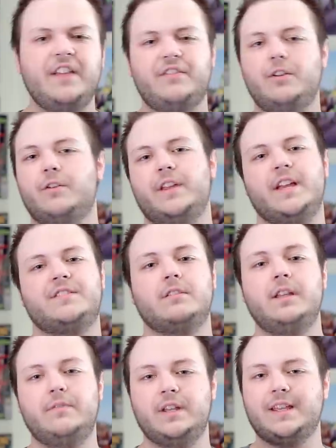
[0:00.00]
If you know the answer,
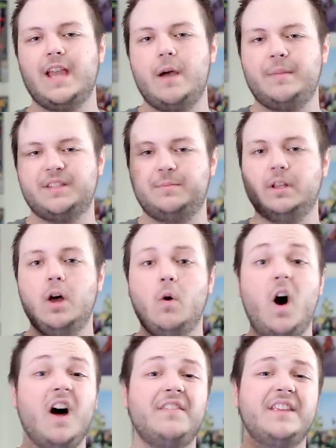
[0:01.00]
leave it in the comments below
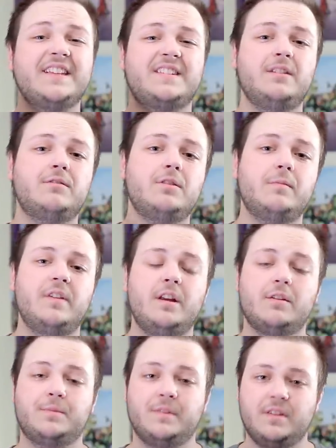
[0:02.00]
on this YouTube
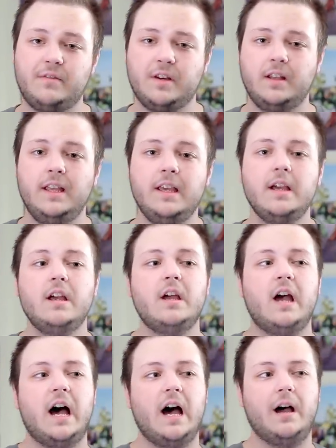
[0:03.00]
video specifically.
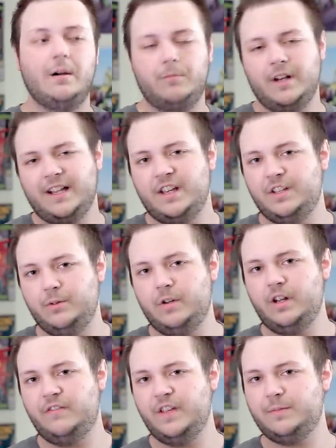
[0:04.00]
We're not gonna do it
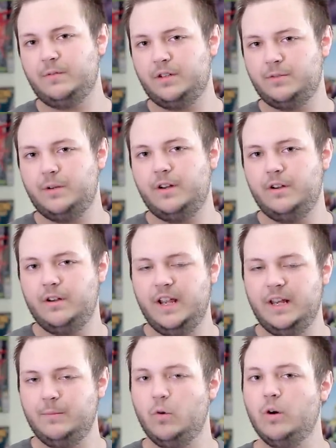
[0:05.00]
on Facebook and Twitter
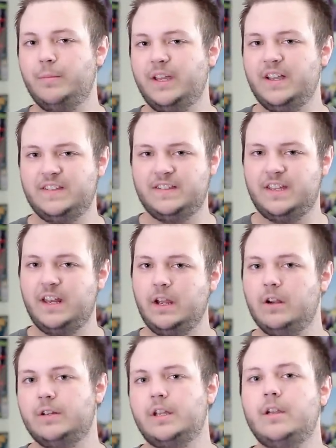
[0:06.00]
anymore because it's getting
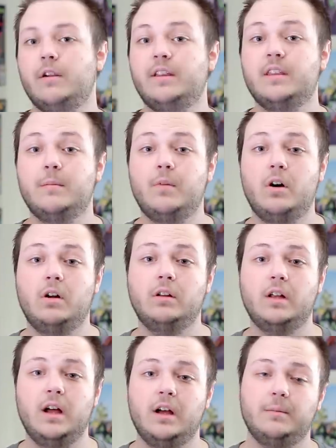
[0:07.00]
hard to curate them
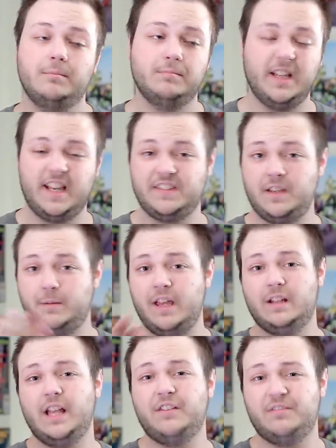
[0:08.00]
all. Like I said, we
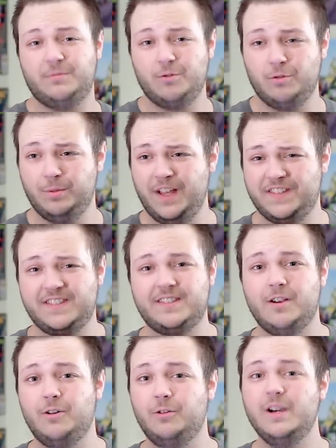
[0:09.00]
had a lot from Google+.
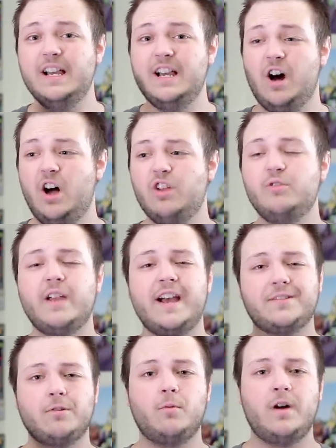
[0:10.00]
So all you
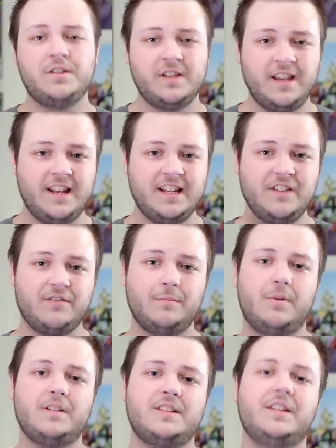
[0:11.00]
guys who are watching it in different
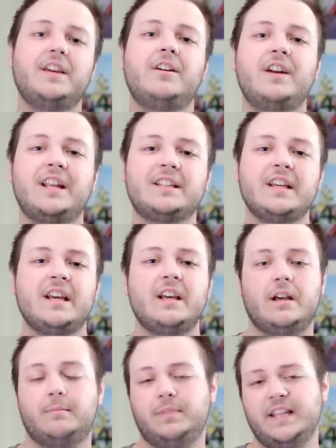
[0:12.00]
parts of the internet,
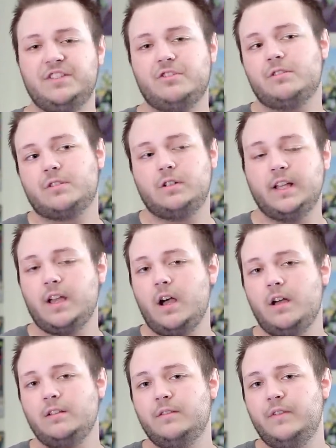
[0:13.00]
please just click
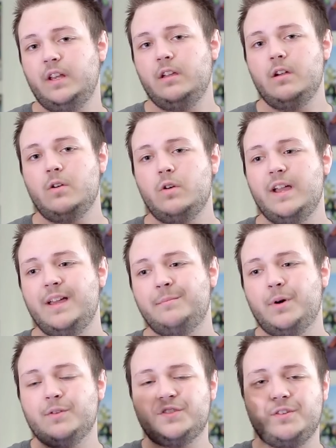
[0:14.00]
on the video and
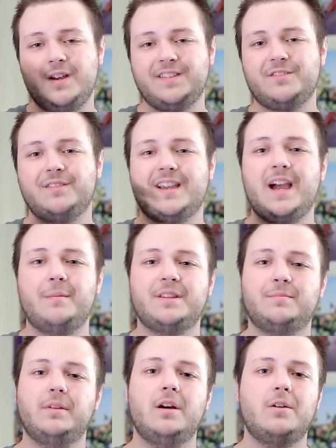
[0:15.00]
post your answer in the
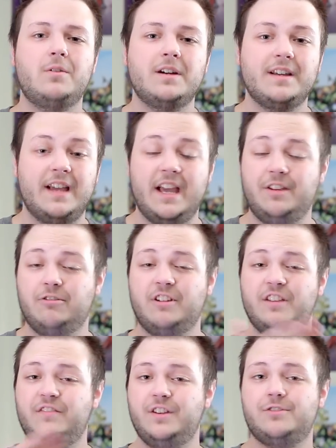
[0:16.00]
comments below, and you can
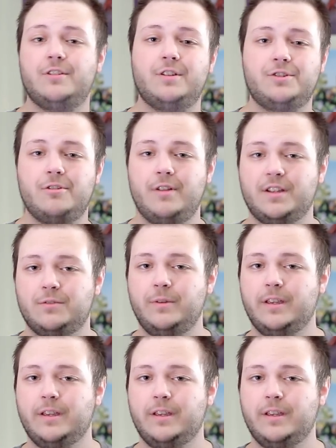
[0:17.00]
get featured on the show next